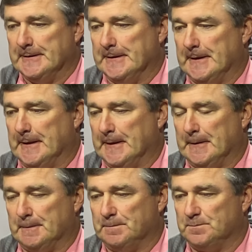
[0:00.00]

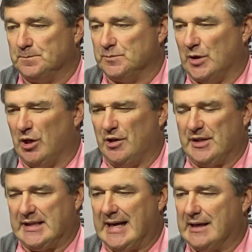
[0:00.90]
Hard to
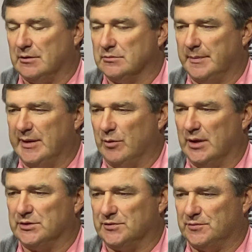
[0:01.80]
tackle. I mean,
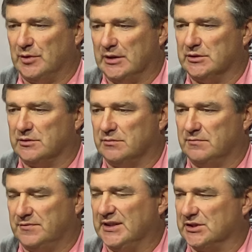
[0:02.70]
runs
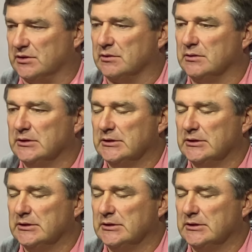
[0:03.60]
physical.